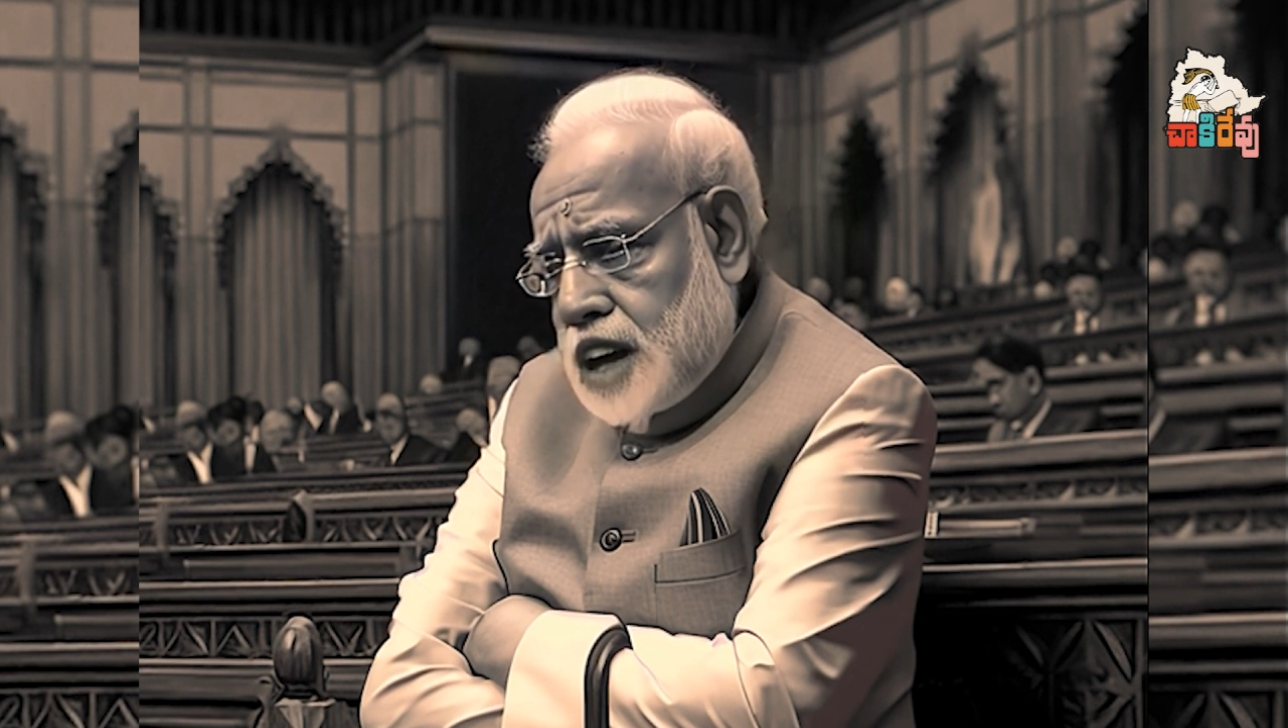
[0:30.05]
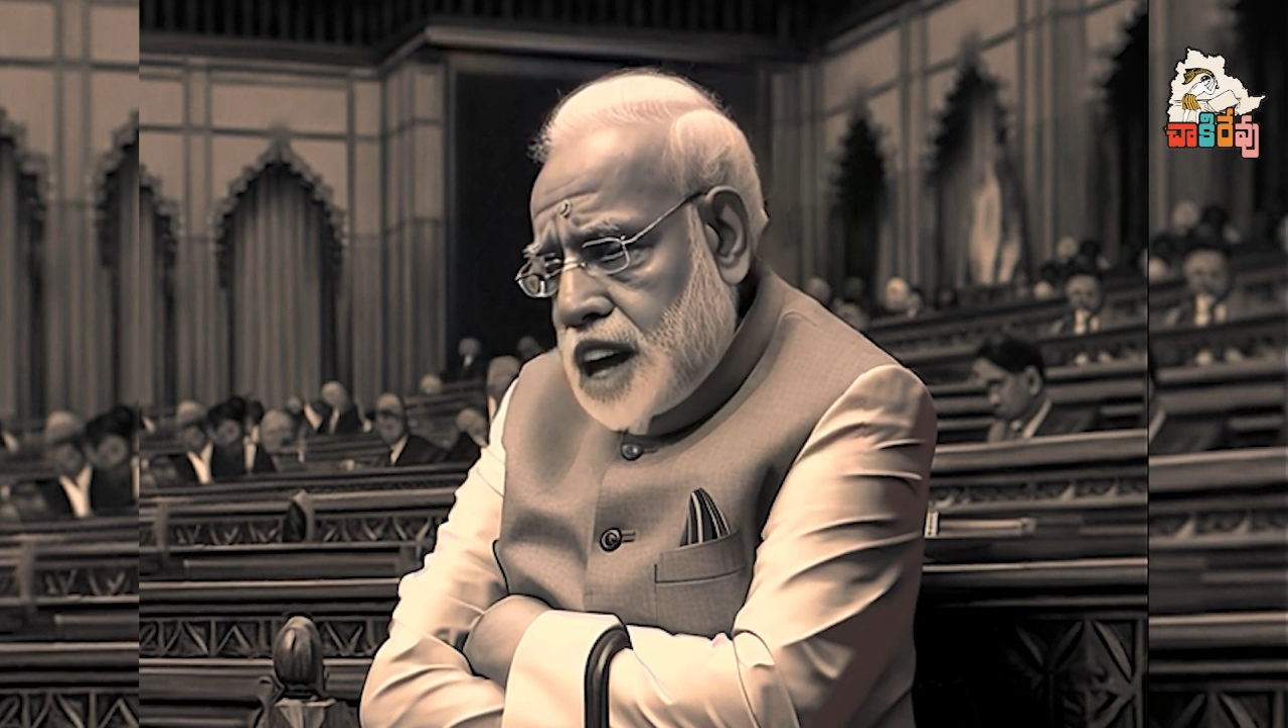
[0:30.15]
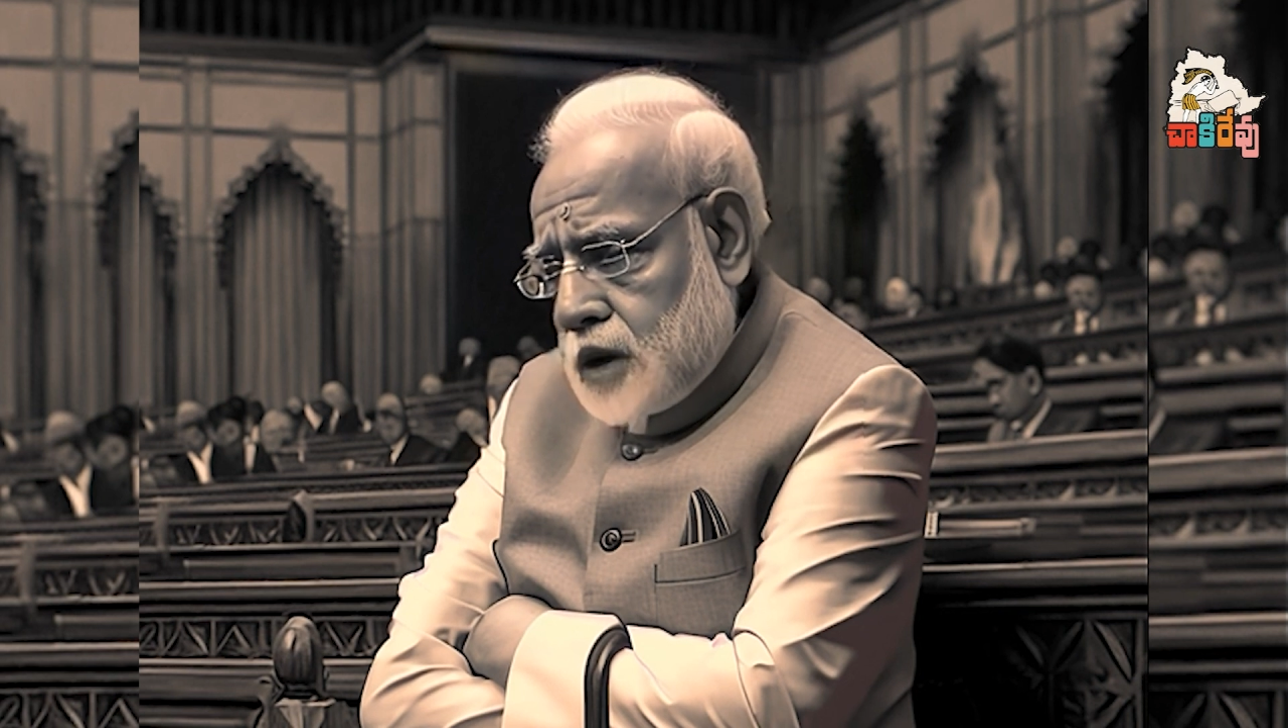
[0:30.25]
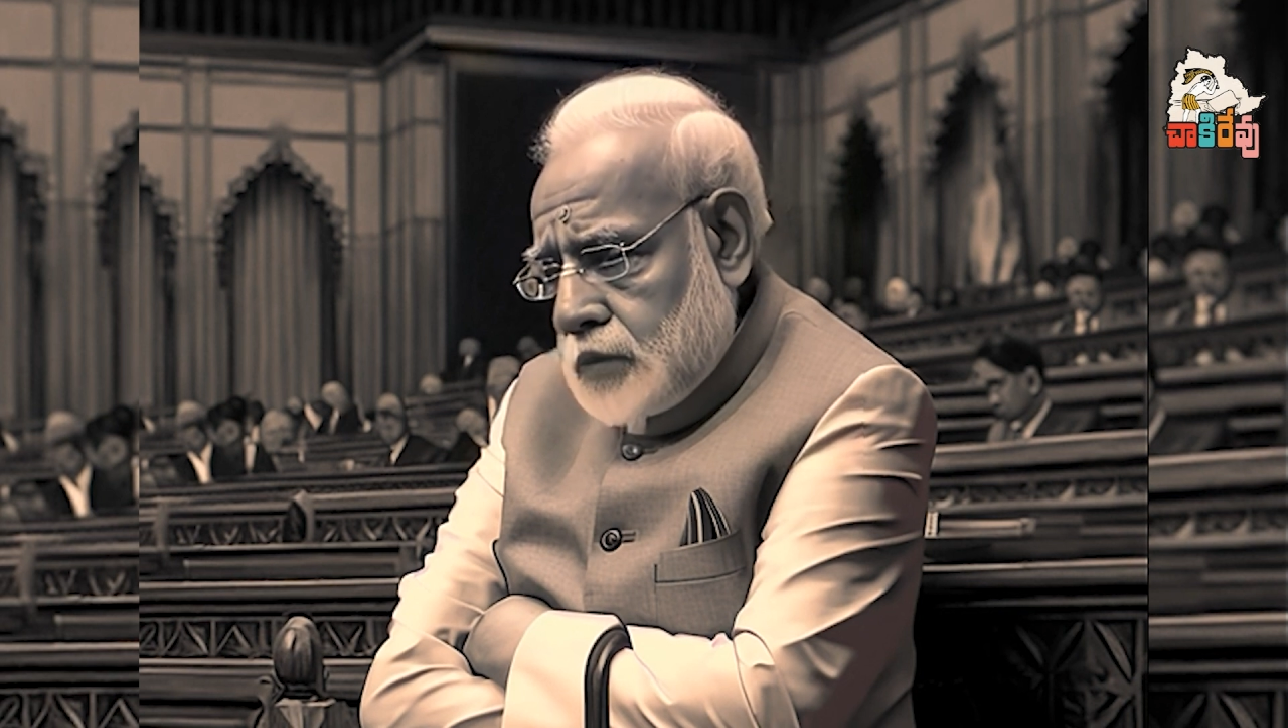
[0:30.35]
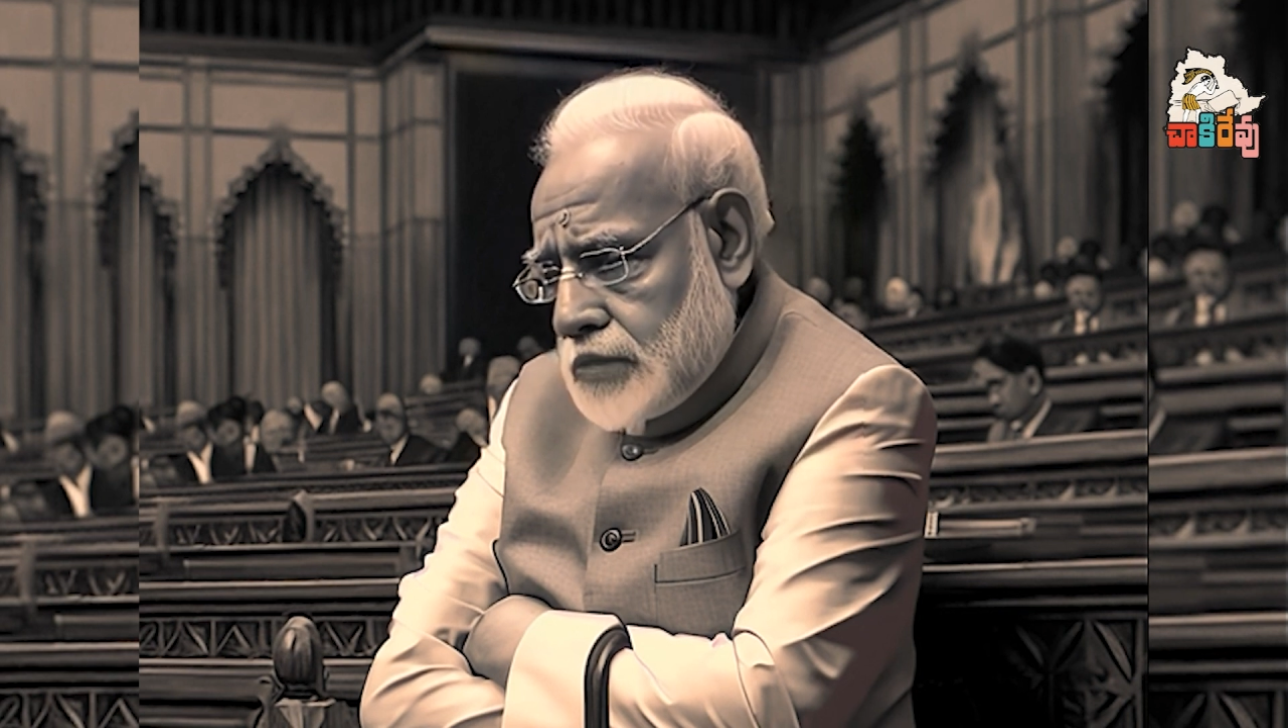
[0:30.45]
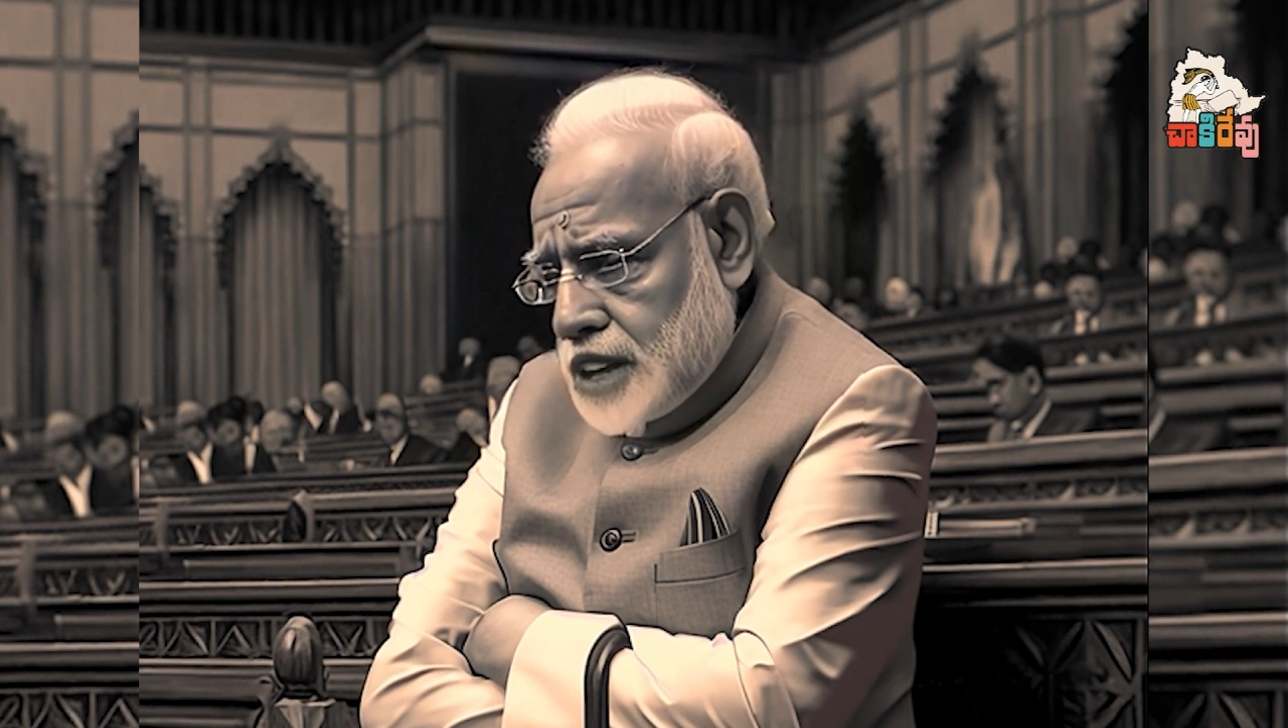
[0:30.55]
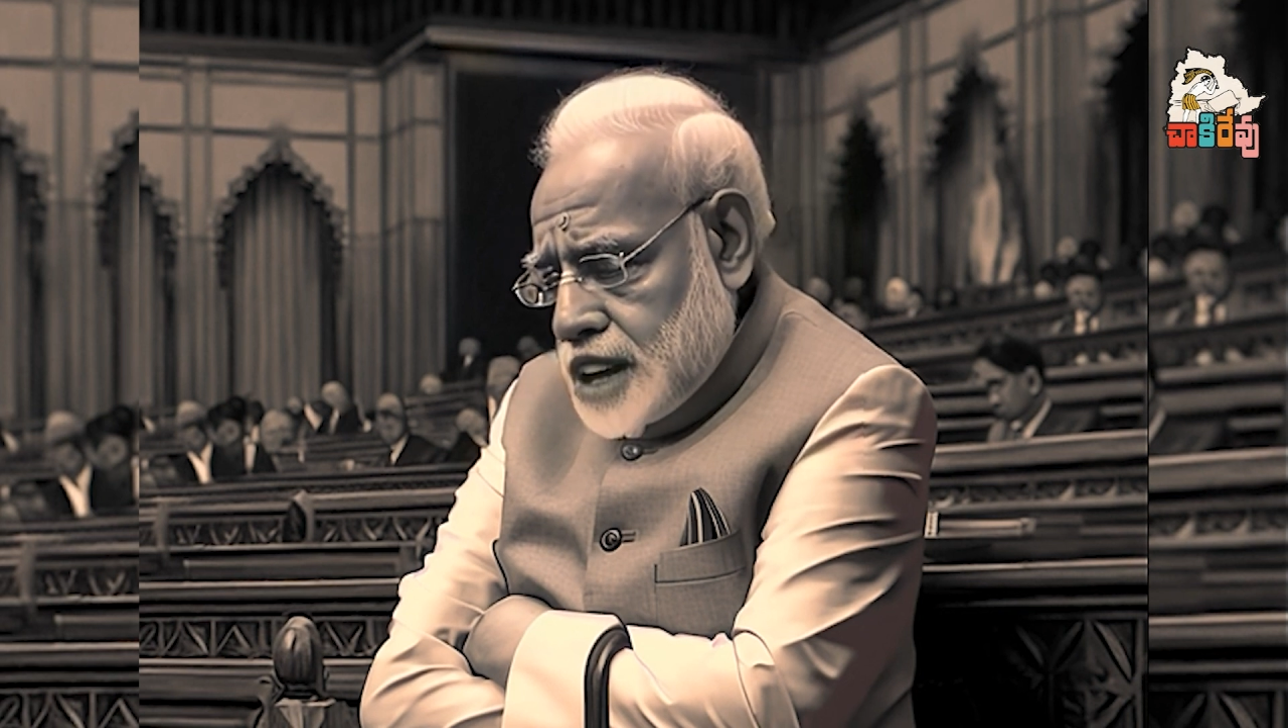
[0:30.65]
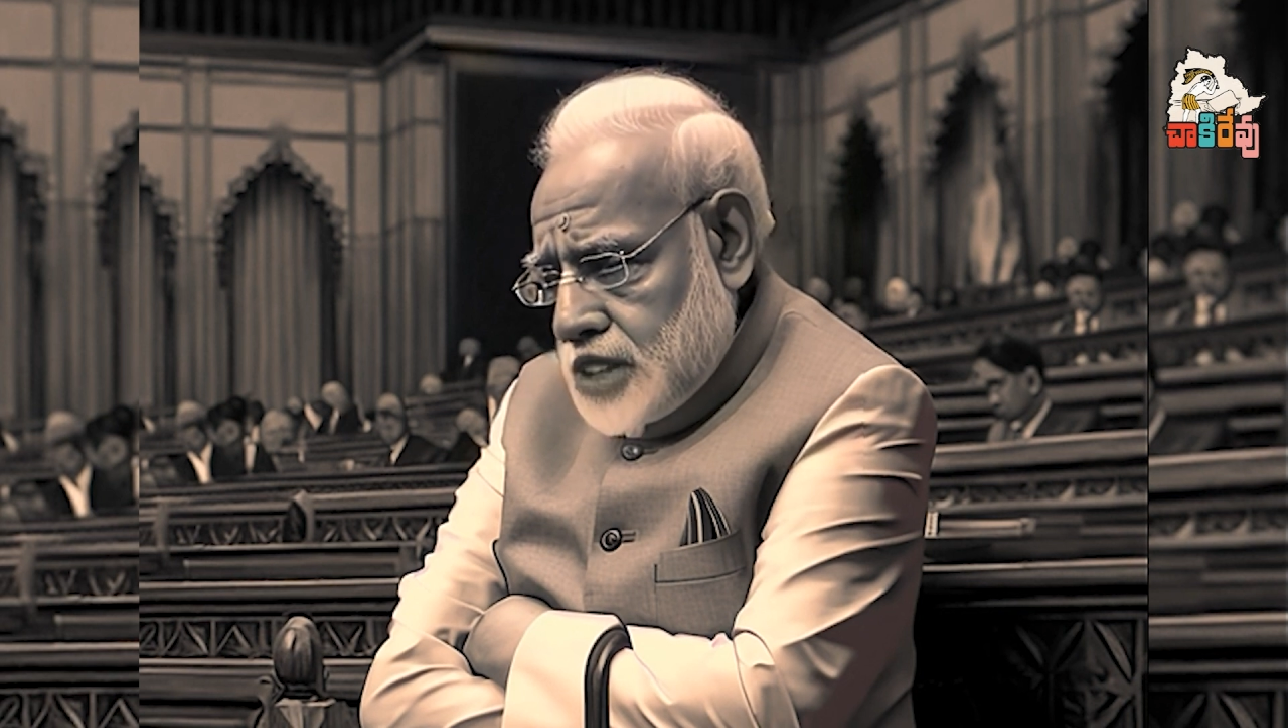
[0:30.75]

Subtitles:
videos.